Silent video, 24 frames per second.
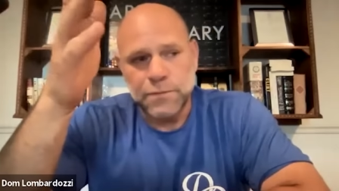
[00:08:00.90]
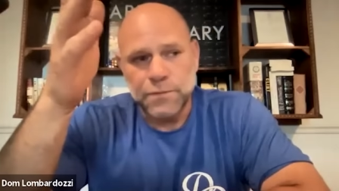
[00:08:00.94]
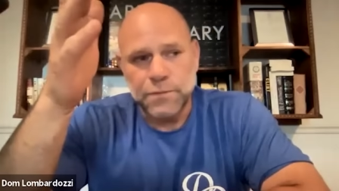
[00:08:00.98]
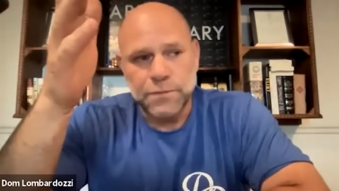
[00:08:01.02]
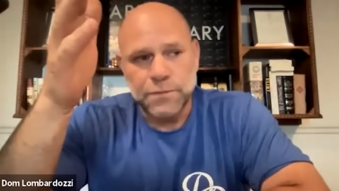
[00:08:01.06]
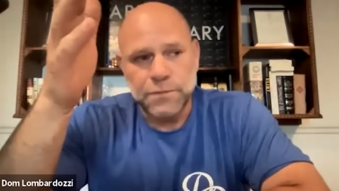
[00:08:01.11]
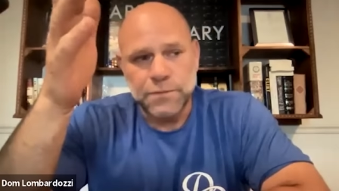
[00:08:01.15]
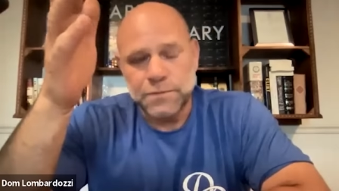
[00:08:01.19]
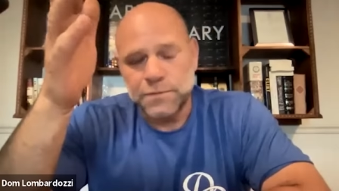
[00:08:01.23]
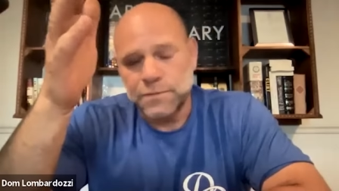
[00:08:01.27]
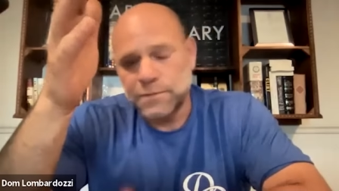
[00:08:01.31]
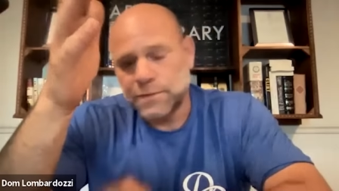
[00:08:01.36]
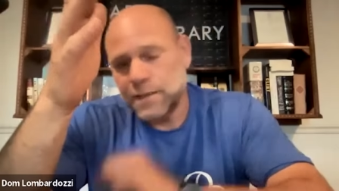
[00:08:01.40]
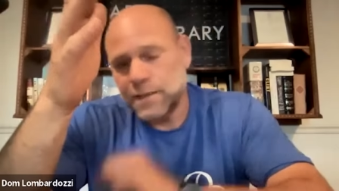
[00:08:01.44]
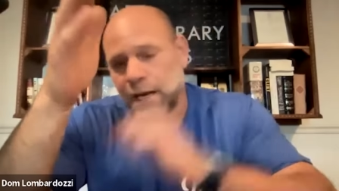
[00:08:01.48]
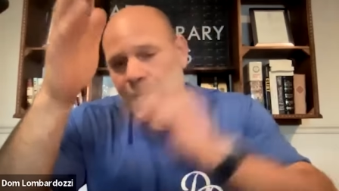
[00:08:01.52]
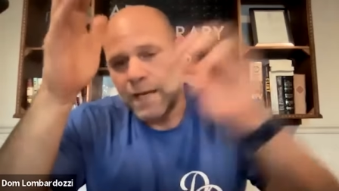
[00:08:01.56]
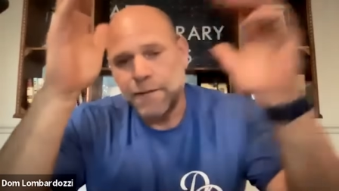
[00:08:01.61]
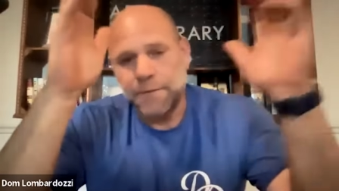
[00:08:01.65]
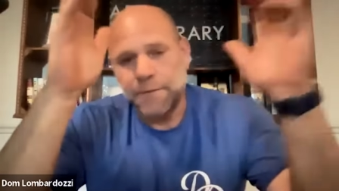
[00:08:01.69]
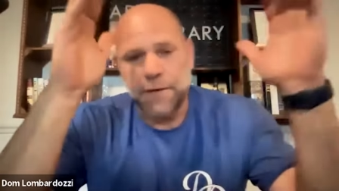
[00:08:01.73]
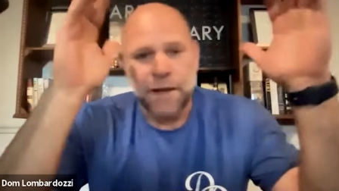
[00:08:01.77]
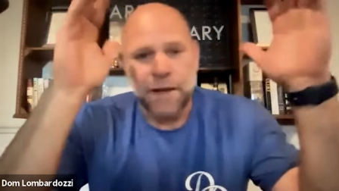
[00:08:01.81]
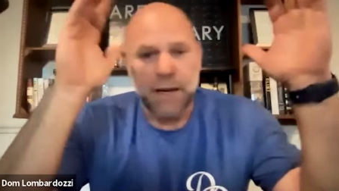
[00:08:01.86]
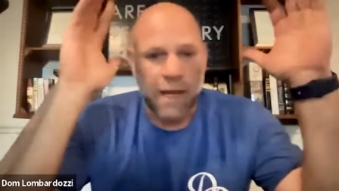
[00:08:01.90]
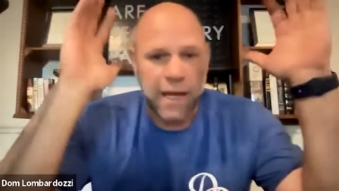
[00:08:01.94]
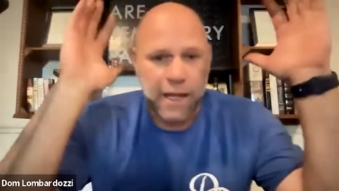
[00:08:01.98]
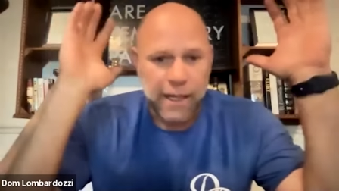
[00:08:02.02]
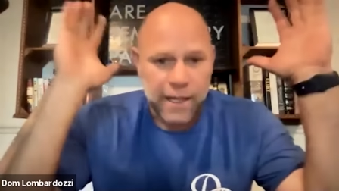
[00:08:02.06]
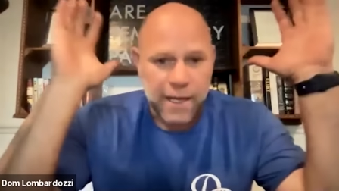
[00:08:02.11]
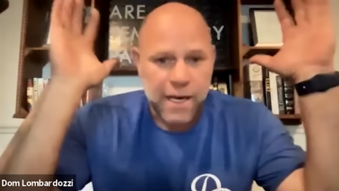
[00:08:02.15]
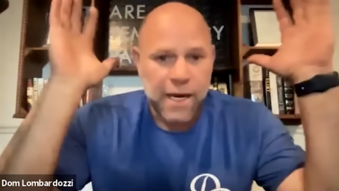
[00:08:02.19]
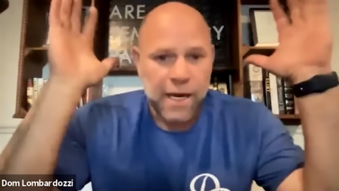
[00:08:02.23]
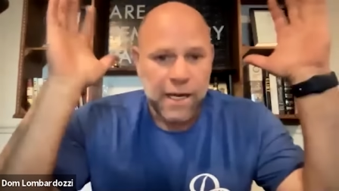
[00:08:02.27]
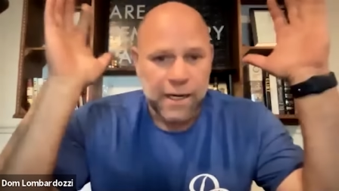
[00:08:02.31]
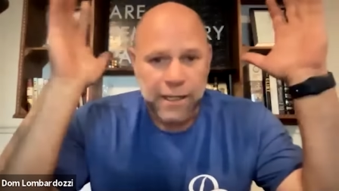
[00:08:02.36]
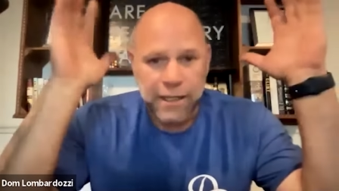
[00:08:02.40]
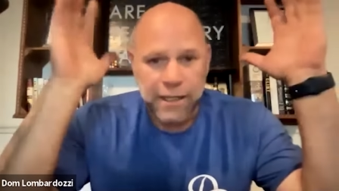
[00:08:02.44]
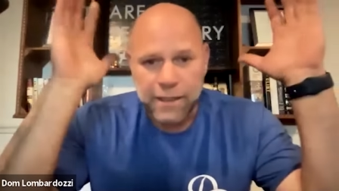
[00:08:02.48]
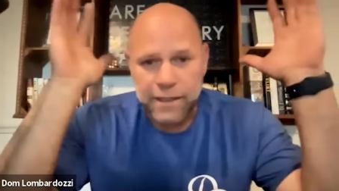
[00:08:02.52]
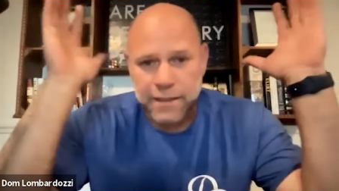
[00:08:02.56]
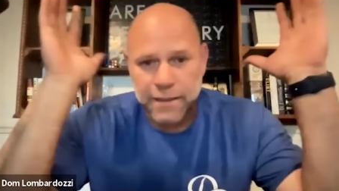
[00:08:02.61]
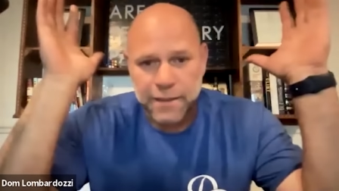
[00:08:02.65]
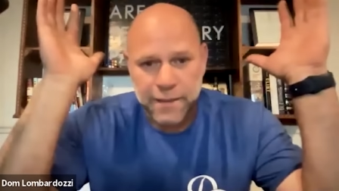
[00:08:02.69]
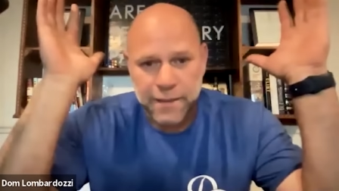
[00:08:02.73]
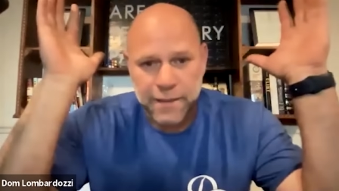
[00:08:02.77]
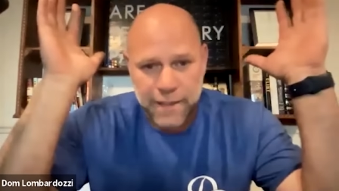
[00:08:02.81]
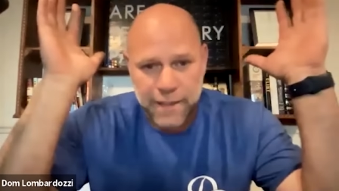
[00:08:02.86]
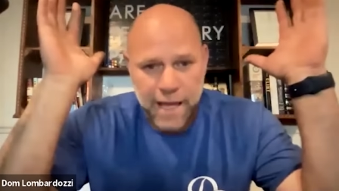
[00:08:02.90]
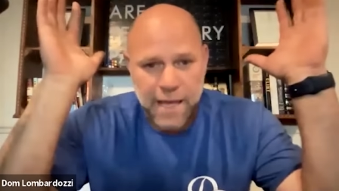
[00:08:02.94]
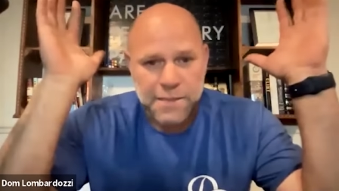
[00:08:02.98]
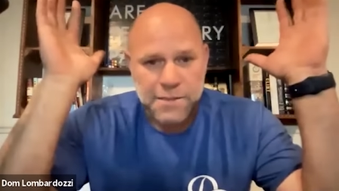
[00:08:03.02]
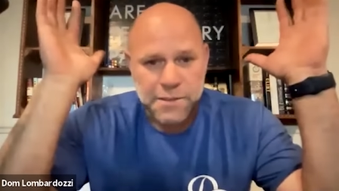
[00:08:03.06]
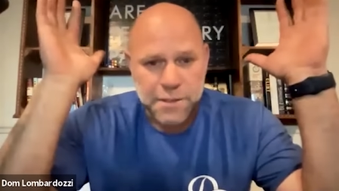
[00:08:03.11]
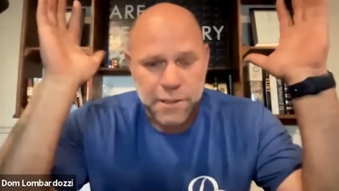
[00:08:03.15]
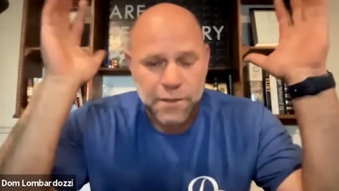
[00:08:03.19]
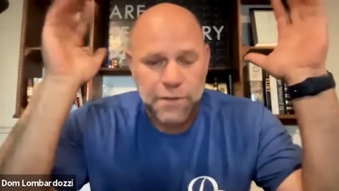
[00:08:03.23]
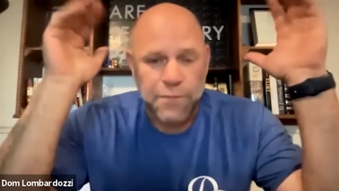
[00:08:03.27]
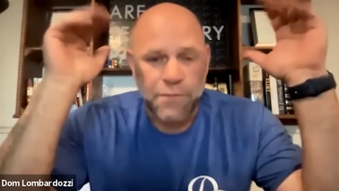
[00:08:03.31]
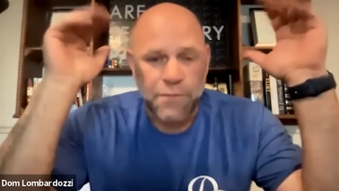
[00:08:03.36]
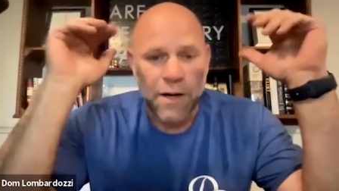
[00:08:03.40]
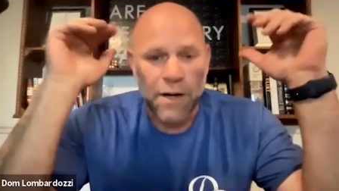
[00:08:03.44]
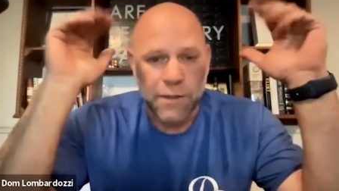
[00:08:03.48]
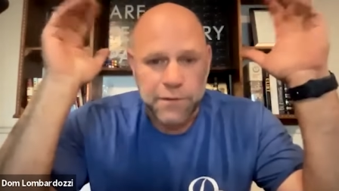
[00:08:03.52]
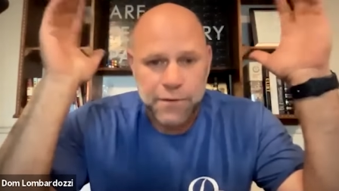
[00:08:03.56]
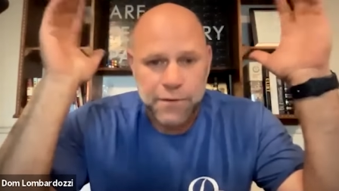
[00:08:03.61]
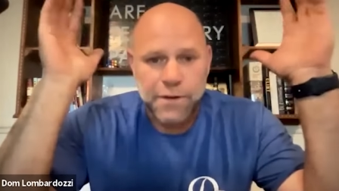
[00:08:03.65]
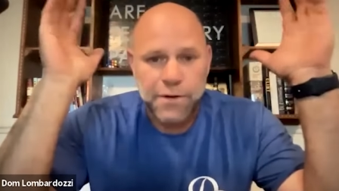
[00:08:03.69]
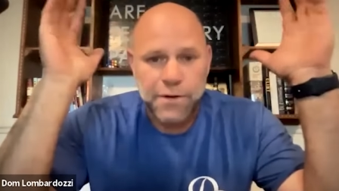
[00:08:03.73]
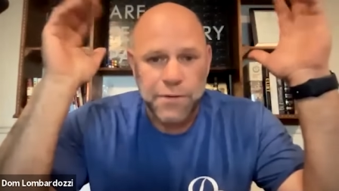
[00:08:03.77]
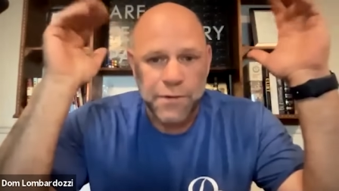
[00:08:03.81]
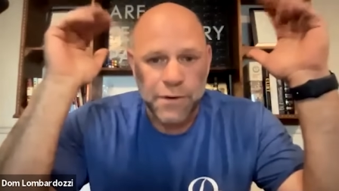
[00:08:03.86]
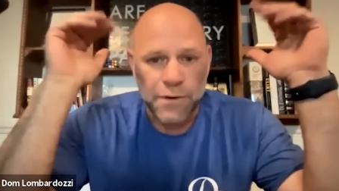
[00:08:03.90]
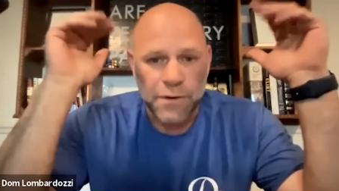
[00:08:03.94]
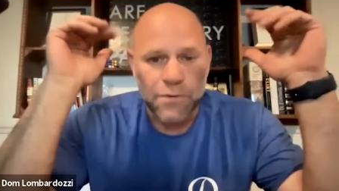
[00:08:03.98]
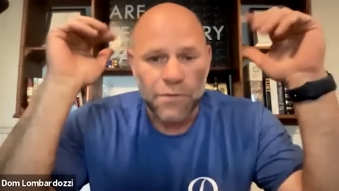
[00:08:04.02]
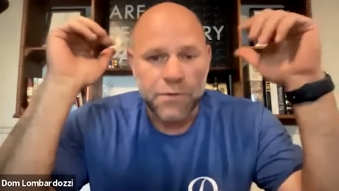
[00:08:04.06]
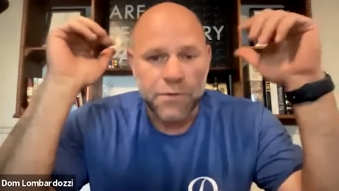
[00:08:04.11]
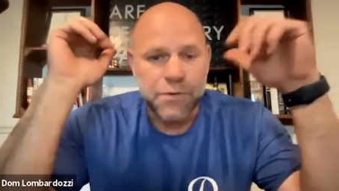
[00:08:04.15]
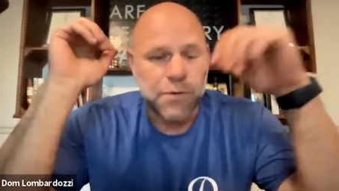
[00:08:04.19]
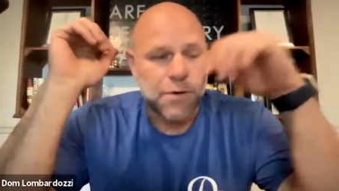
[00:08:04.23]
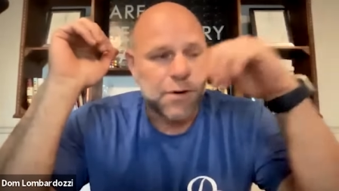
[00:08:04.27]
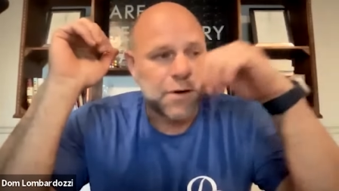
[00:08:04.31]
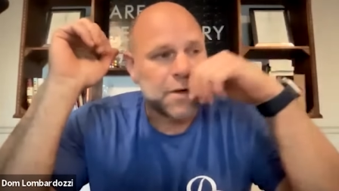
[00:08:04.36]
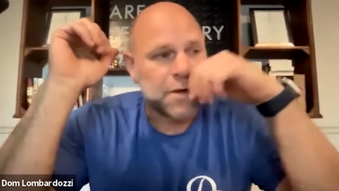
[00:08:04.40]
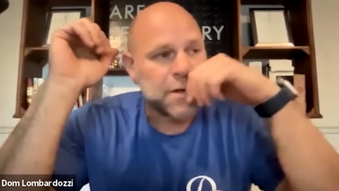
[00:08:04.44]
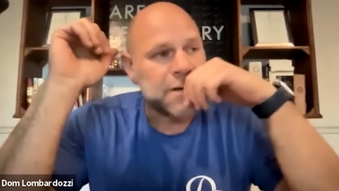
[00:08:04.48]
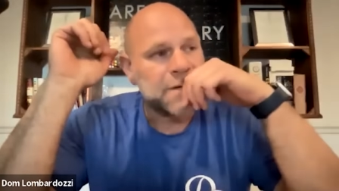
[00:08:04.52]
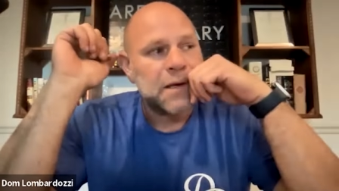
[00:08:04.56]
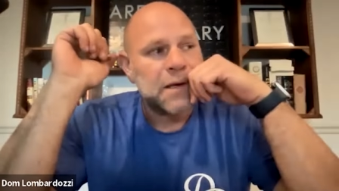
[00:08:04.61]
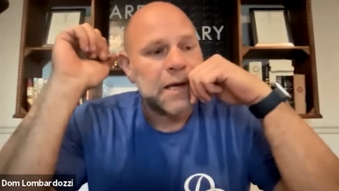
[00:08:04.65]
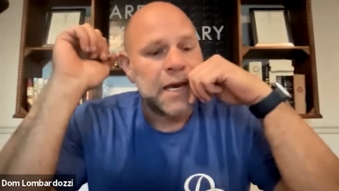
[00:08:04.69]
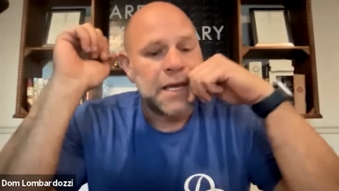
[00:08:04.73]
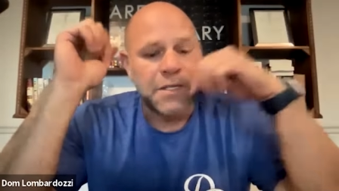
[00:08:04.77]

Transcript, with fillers: who's kind of an iconic casting director here in New York,